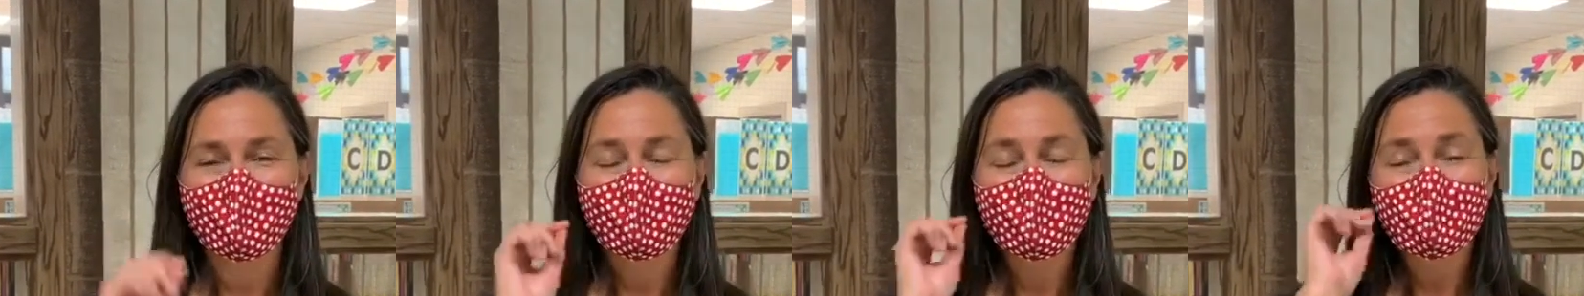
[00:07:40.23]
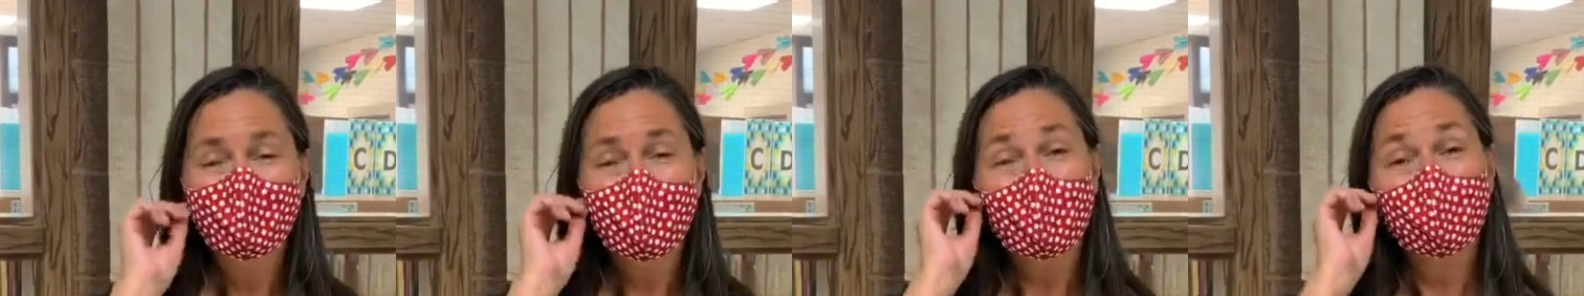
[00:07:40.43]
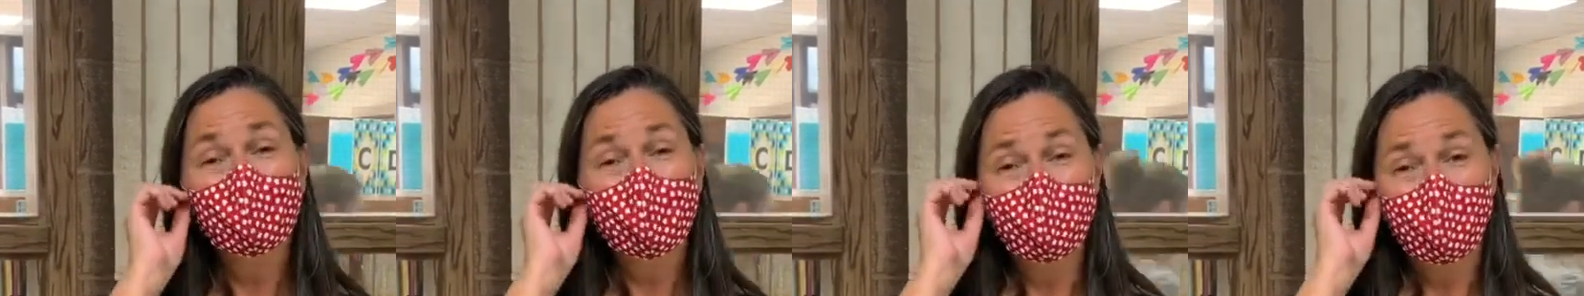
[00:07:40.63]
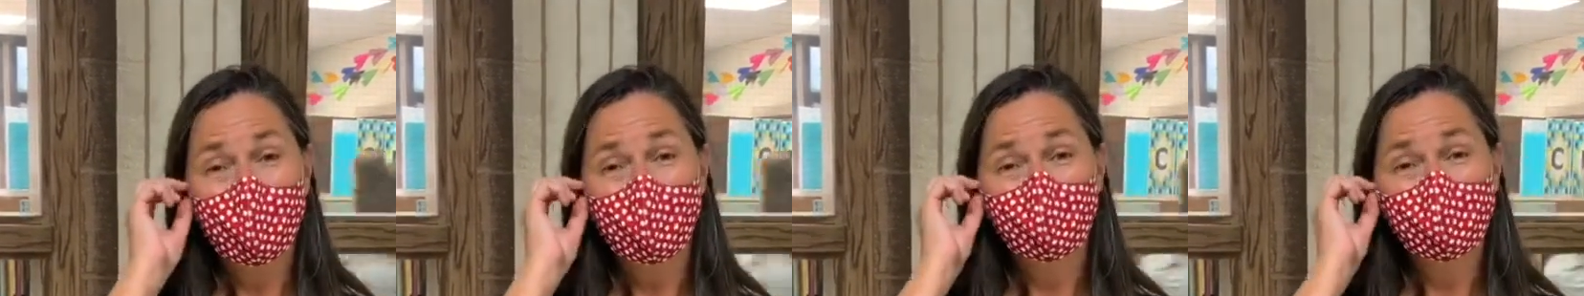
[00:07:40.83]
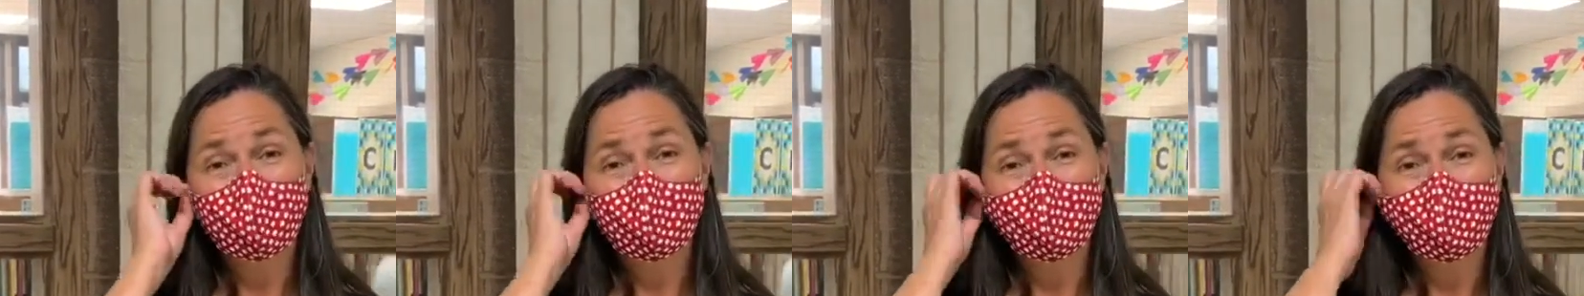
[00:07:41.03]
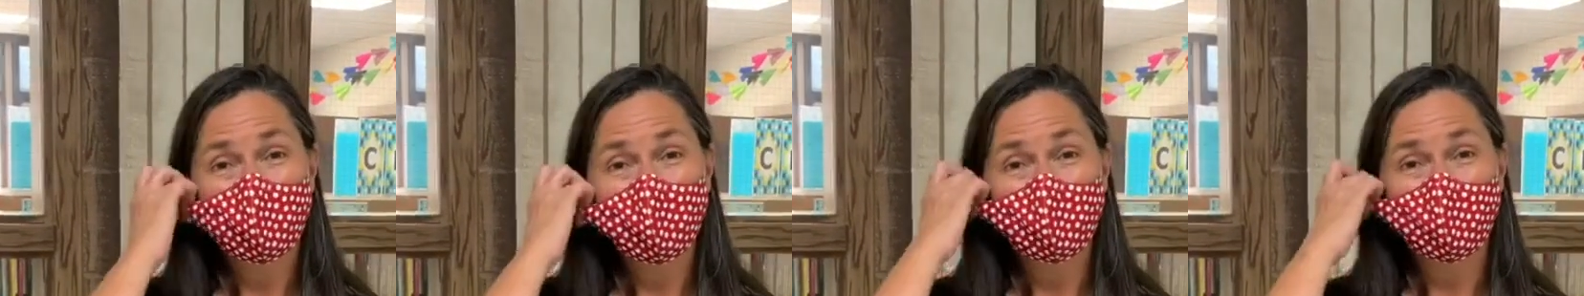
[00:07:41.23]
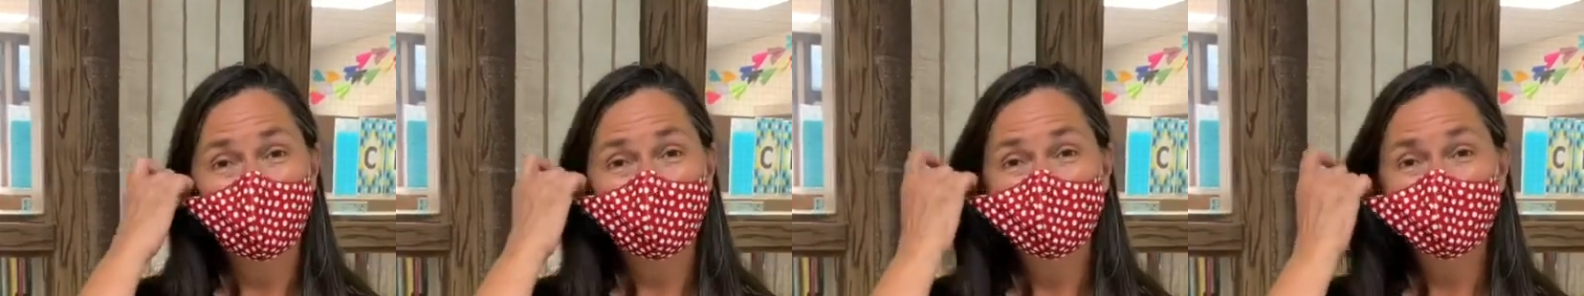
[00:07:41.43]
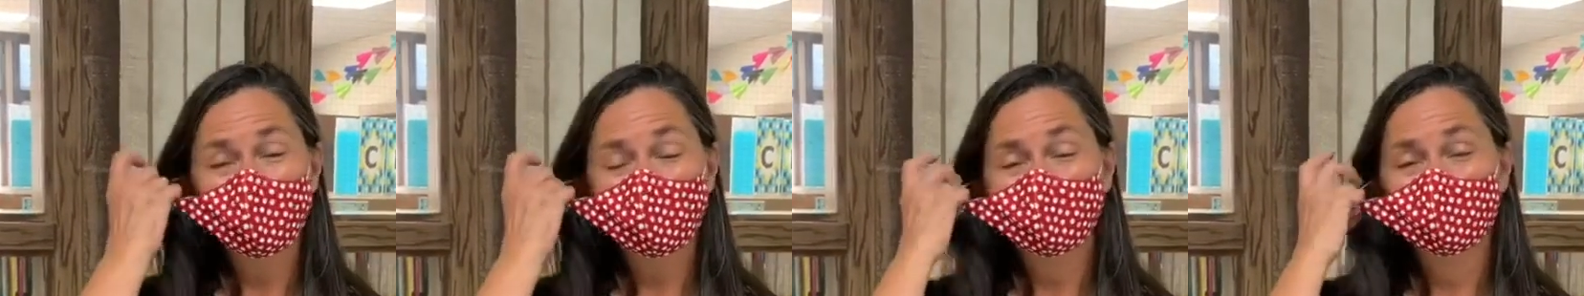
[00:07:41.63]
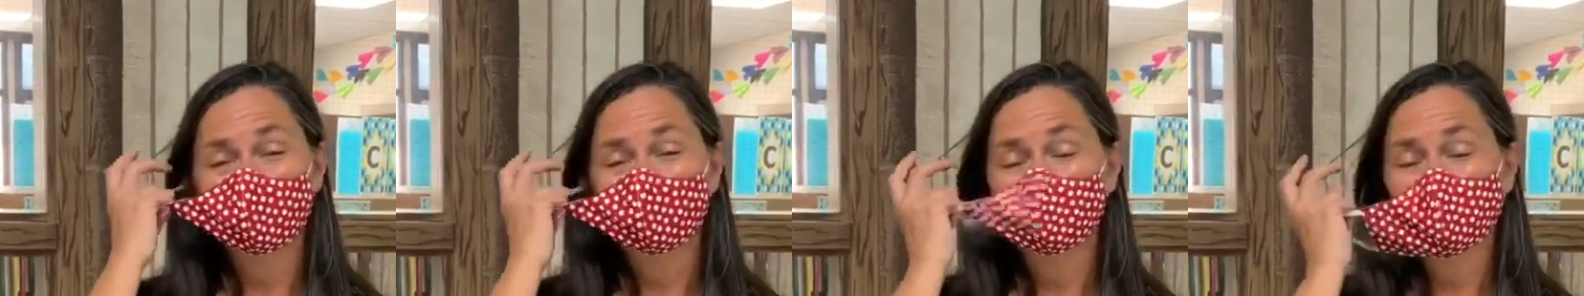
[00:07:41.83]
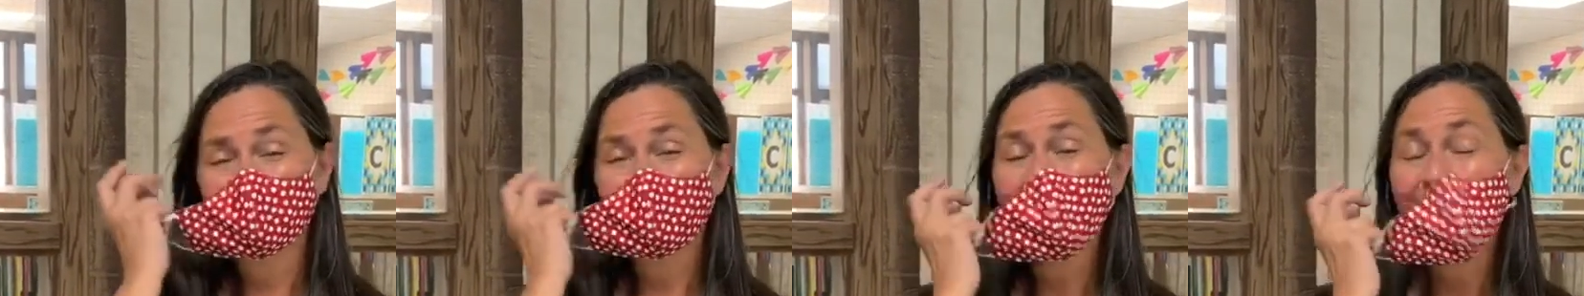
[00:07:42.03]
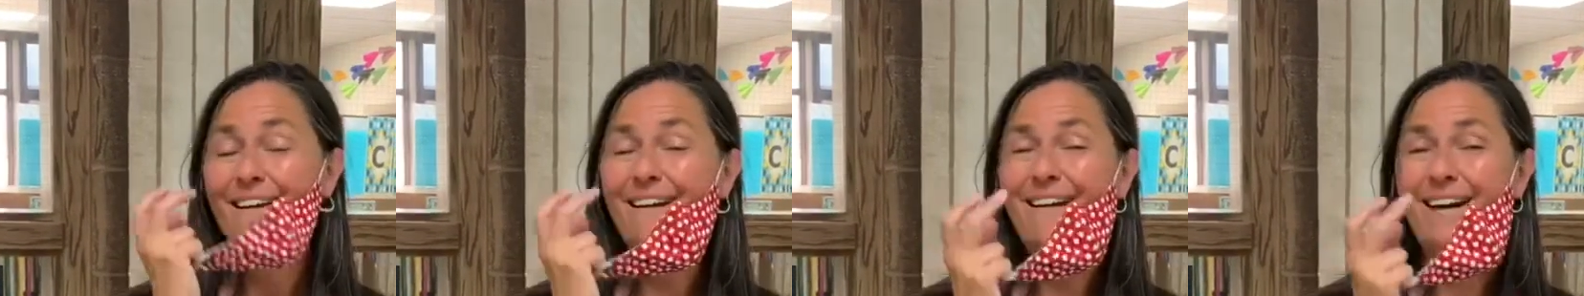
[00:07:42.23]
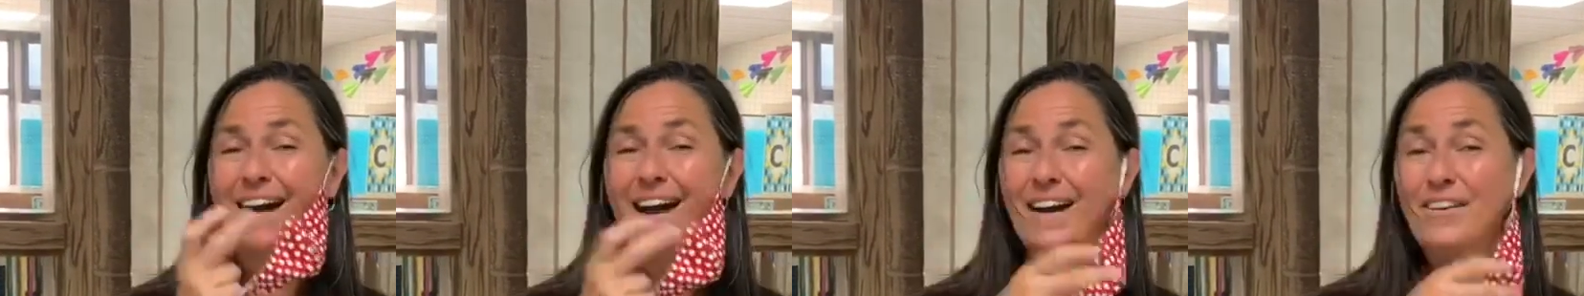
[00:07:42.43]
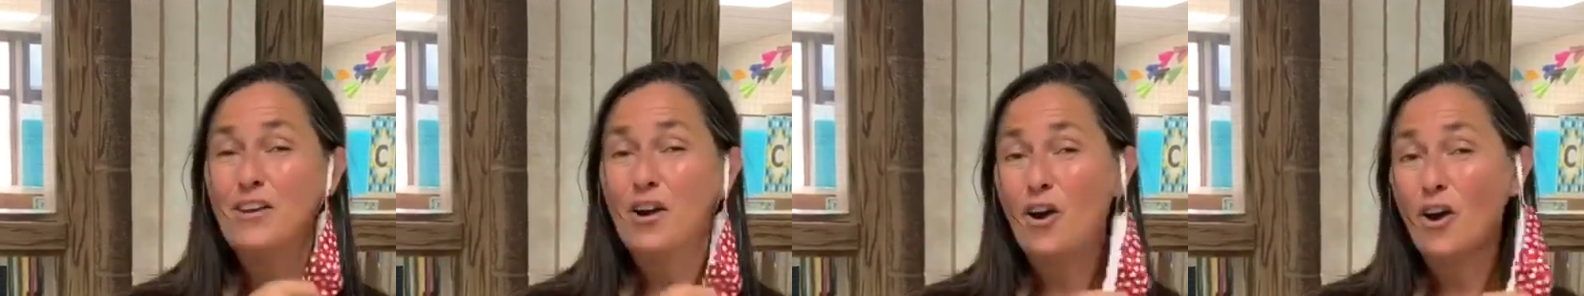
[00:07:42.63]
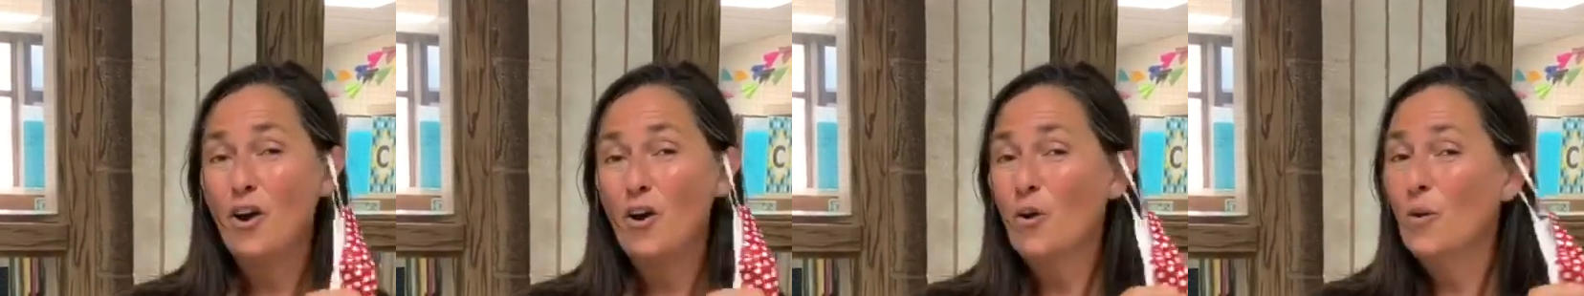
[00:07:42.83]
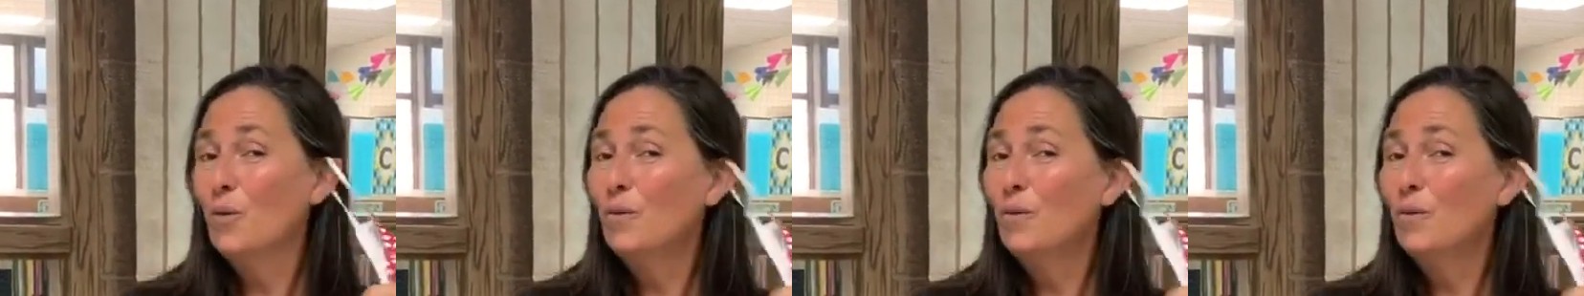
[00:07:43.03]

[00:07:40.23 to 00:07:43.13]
Finally, moms and dads, I know